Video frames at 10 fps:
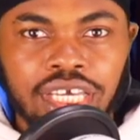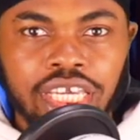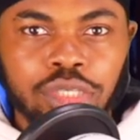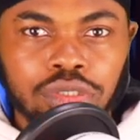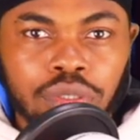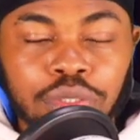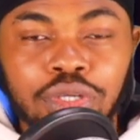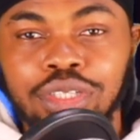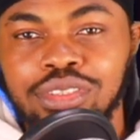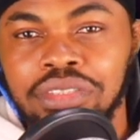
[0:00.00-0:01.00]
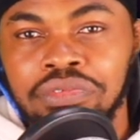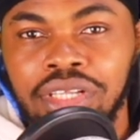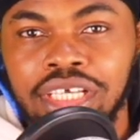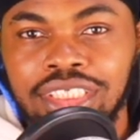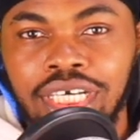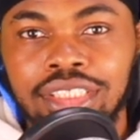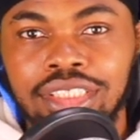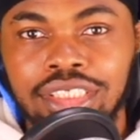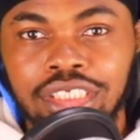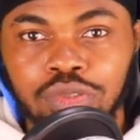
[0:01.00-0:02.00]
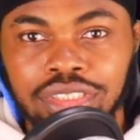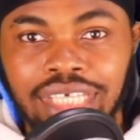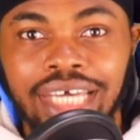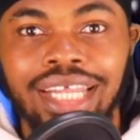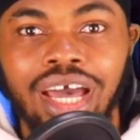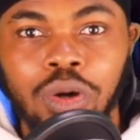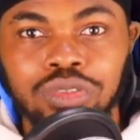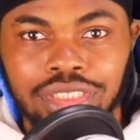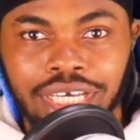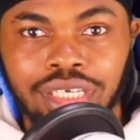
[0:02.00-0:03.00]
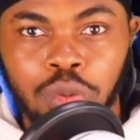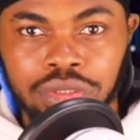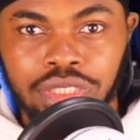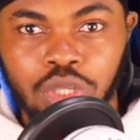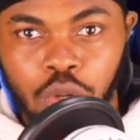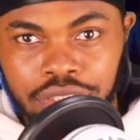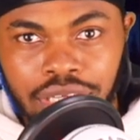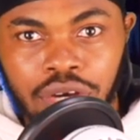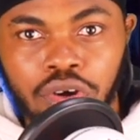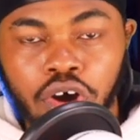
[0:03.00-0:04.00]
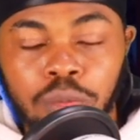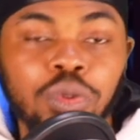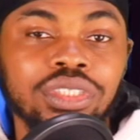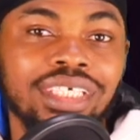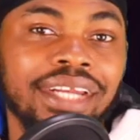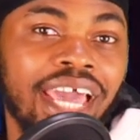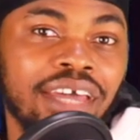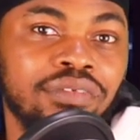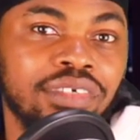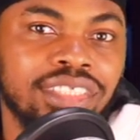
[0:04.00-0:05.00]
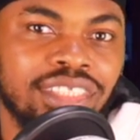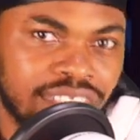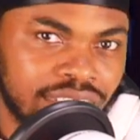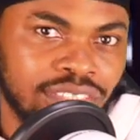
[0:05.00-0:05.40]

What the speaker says: It was when we got to the village that it was announced and there was a lockdown almost in every city.